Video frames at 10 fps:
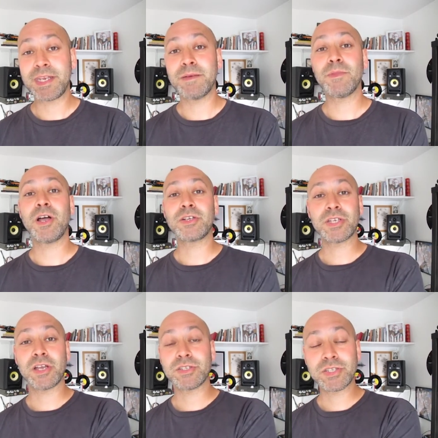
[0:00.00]
long
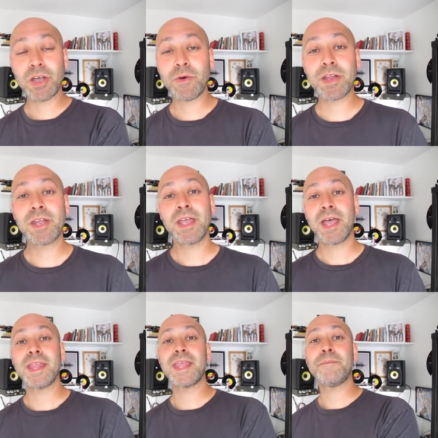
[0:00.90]
shot, and so on,
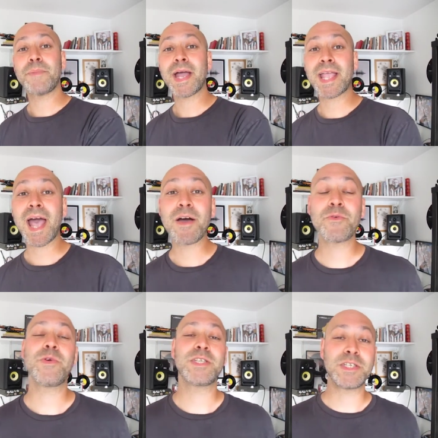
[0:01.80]
and then back
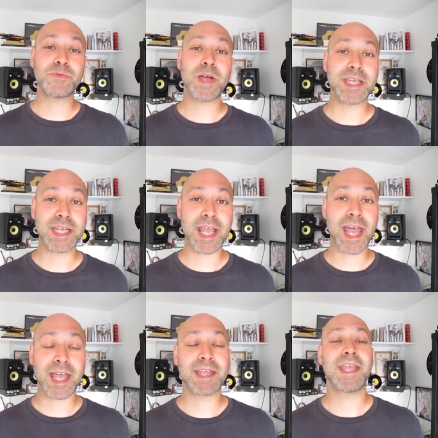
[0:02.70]
out, which is where you
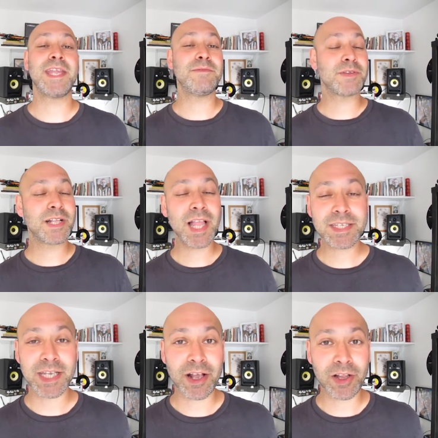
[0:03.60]
get in
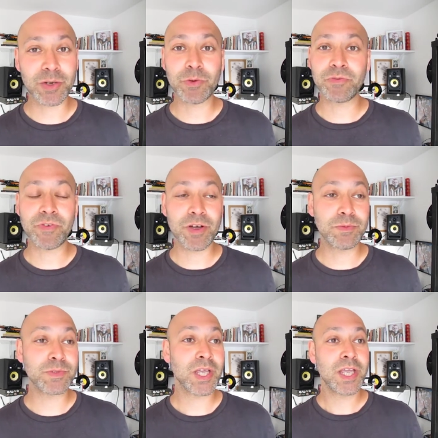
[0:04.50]
classic Hollywood
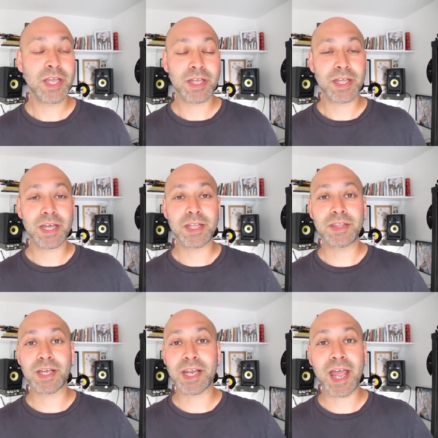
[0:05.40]
films
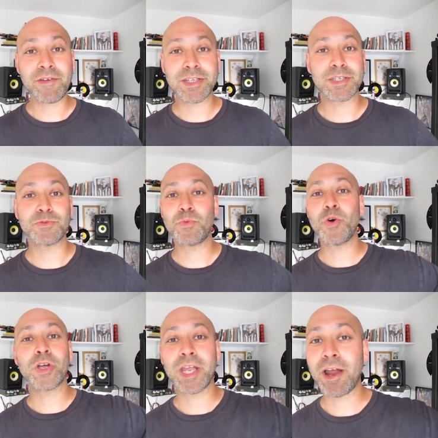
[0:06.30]
the characters
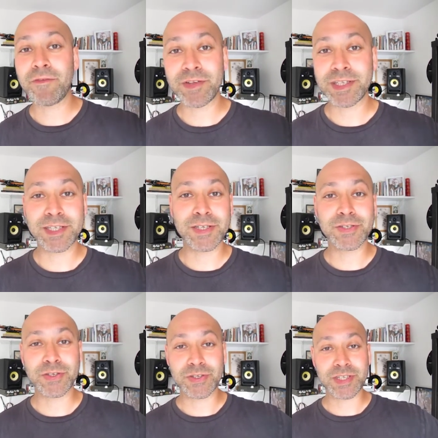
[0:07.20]
walking off into the
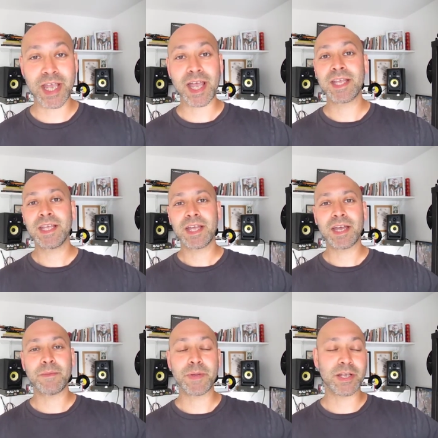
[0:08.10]
sunset
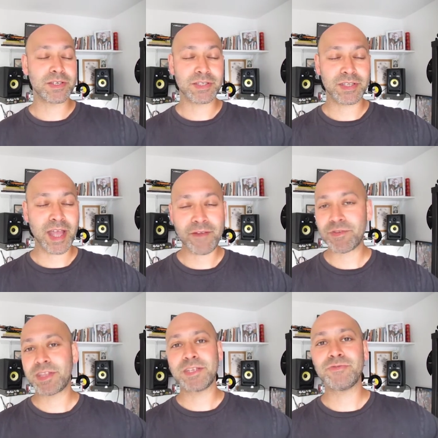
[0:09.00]
because
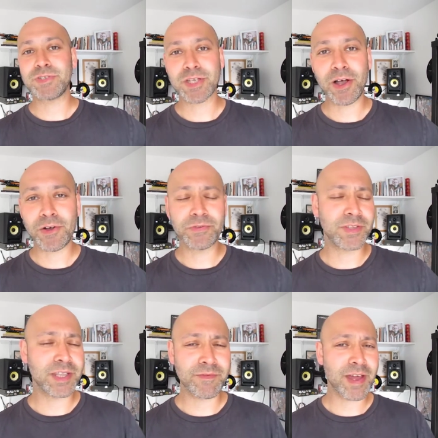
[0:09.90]
everything's resolved
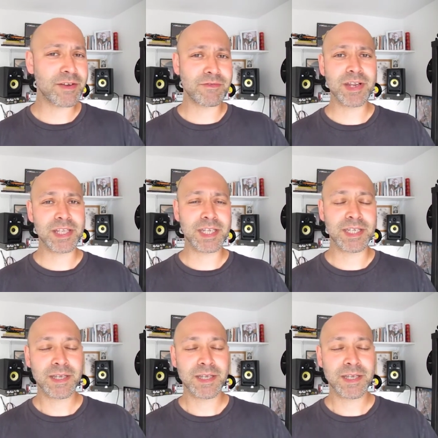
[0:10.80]
and they've had a really